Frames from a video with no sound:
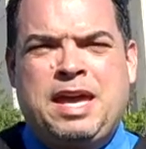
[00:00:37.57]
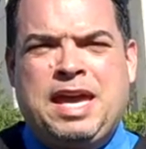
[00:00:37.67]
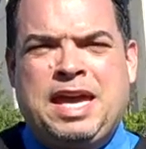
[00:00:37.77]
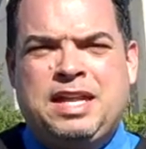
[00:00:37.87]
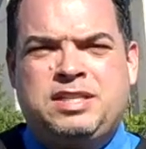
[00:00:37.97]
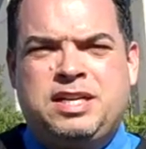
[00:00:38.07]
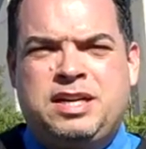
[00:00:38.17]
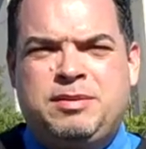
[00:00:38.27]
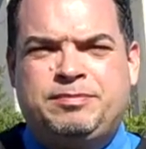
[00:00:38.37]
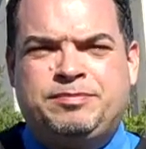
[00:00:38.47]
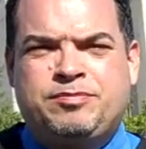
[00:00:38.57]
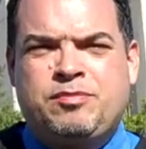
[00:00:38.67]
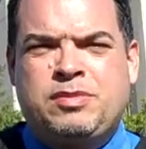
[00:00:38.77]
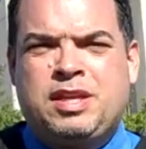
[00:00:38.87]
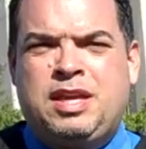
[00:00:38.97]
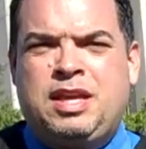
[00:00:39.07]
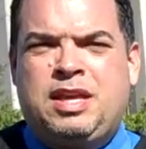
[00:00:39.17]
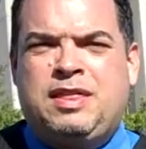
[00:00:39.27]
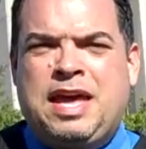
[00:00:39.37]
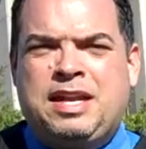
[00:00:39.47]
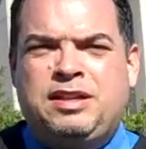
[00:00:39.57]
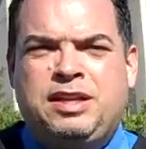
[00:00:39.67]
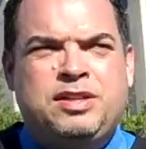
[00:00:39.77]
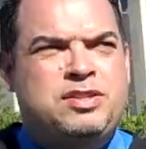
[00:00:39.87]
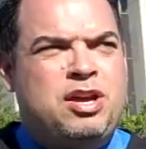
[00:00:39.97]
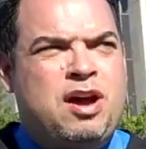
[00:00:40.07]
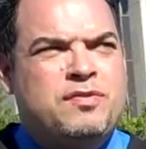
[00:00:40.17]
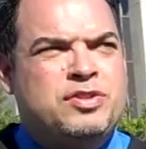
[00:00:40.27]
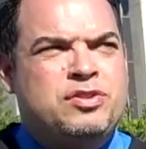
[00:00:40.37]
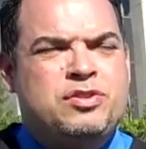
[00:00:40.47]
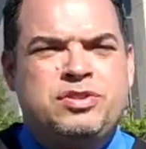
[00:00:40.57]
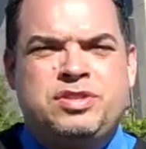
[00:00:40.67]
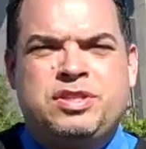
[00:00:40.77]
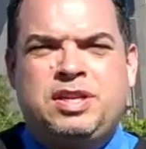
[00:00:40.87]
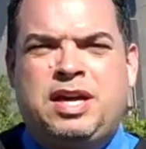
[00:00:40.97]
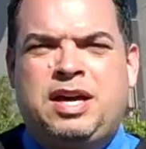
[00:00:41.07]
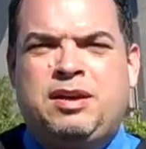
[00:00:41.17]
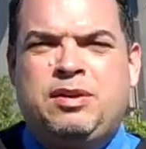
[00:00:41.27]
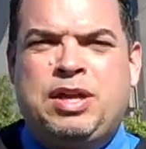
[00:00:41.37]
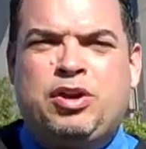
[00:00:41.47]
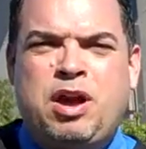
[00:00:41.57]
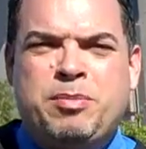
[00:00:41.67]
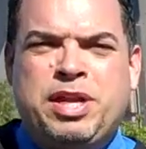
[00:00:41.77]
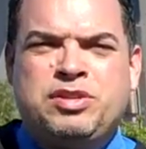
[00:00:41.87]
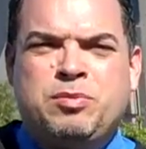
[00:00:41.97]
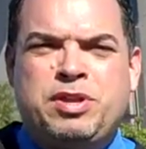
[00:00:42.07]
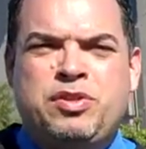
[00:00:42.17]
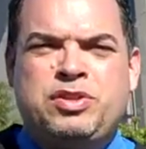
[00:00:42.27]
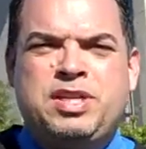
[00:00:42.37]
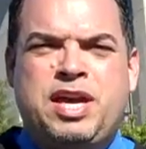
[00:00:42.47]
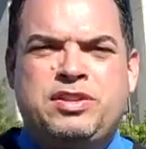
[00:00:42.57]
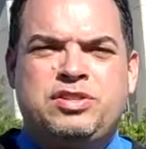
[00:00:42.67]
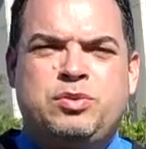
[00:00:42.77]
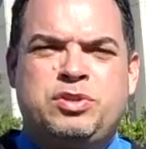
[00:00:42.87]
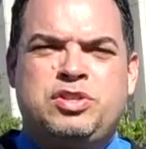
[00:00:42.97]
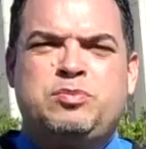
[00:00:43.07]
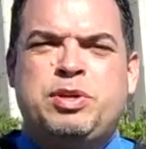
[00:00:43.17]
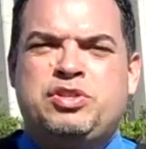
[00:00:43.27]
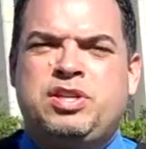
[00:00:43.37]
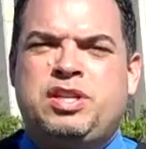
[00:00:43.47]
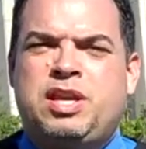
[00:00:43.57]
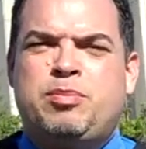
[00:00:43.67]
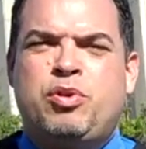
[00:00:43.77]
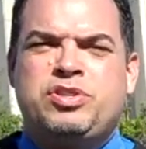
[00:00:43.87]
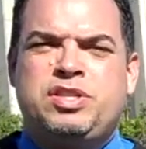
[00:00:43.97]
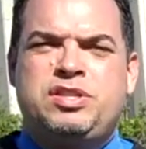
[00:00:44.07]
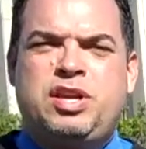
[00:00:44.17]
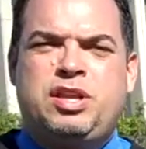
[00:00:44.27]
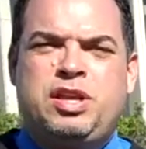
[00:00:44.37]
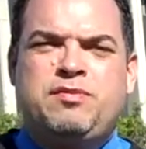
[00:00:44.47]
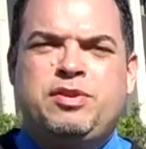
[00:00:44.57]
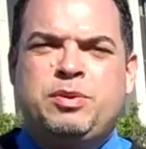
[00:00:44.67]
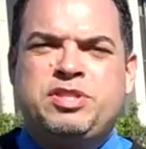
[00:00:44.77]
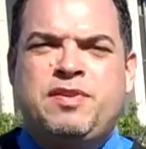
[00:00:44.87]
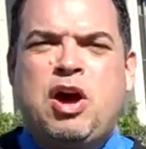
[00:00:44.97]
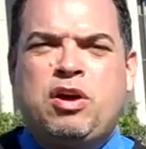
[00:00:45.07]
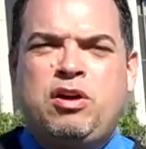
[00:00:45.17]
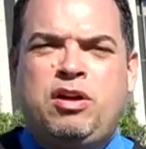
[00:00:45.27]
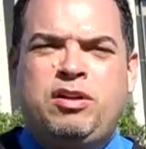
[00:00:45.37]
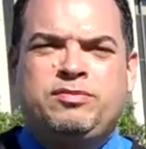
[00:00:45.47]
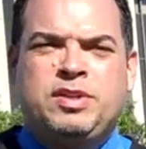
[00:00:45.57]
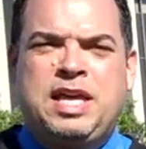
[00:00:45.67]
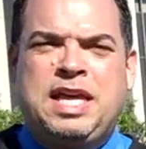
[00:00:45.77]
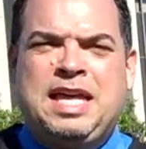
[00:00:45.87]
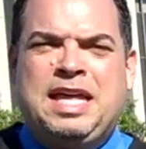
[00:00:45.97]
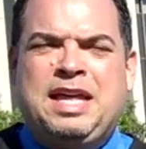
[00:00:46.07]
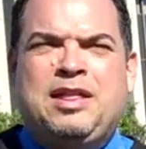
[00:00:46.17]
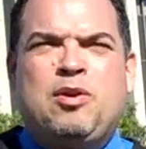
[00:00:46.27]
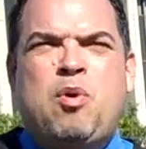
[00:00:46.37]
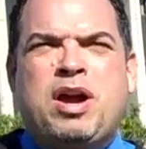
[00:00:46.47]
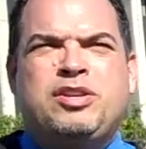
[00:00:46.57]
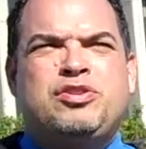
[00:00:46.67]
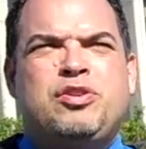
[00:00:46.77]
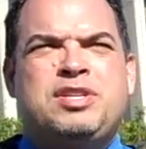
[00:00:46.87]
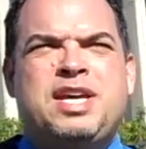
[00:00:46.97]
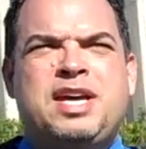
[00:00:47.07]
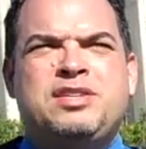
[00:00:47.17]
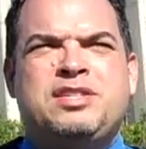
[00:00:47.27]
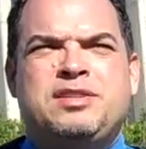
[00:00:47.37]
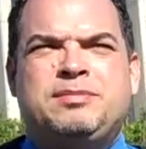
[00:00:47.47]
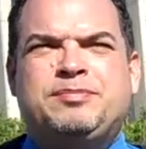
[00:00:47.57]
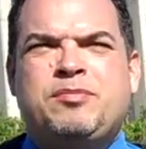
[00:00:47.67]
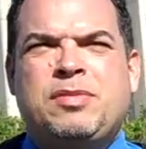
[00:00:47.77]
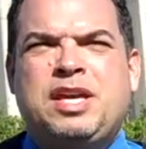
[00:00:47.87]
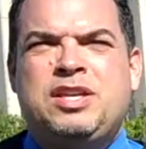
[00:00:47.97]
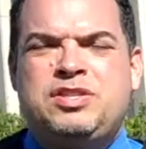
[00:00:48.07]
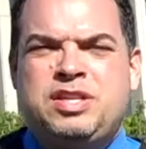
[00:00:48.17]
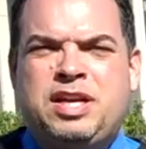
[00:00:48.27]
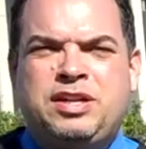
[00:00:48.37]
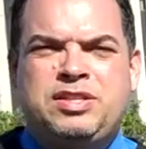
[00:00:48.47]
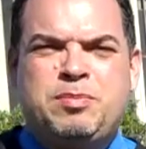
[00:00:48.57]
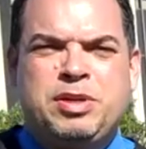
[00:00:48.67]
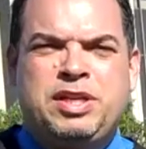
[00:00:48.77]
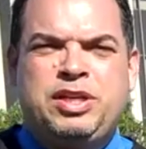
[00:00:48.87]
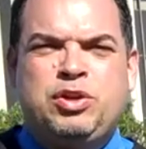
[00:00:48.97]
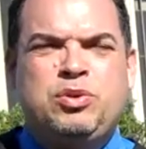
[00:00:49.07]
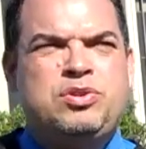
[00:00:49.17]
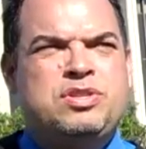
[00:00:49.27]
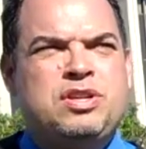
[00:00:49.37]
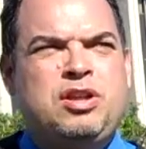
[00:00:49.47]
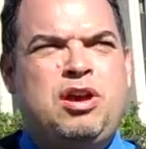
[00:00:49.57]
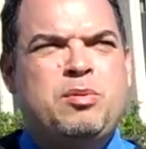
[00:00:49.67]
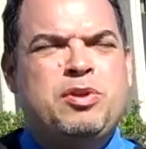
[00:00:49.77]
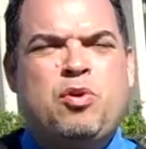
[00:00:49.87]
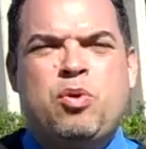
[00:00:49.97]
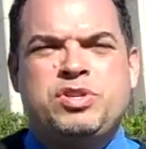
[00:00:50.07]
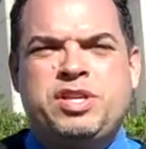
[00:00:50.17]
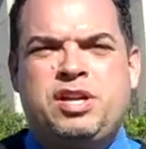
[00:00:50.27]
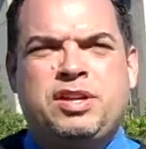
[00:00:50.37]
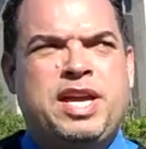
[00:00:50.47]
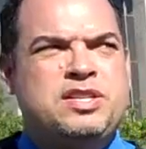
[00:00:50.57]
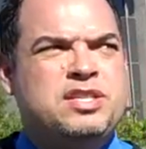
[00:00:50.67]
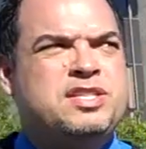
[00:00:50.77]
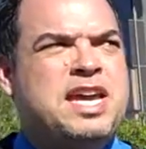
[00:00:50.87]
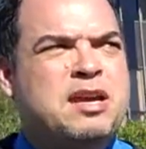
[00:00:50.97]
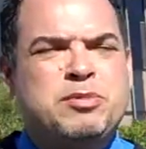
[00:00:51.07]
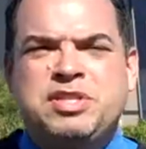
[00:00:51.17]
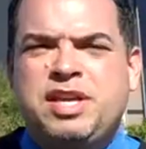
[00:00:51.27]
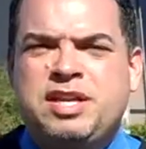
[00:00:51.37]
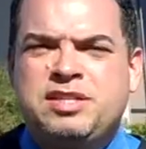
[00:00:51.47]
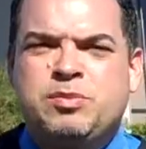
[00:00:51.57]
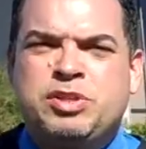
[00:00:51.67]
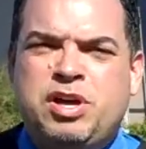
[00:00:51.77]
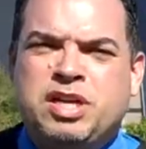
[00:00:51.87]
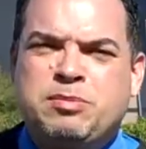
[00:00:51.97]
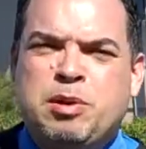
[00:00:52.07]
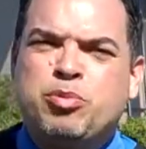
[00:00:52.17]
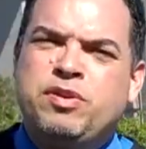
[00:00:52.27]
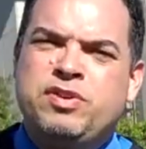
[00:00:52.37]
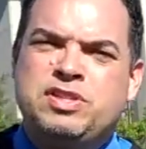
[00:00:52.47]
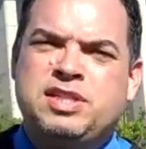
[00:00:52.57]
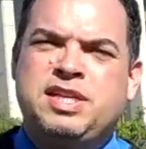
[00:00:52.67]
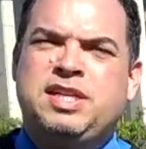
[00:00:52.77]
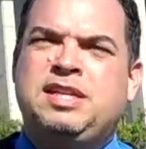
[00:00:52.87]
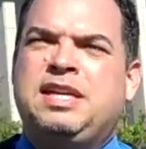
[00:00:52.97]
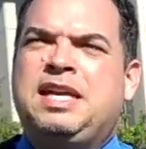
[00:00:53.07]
and that leads the officers in combination with other tests to a suspicion that a person is under the influence of alcohol. The walk and turn test is typically used along with a horizontal gaze nystagmus test that we talked about previously,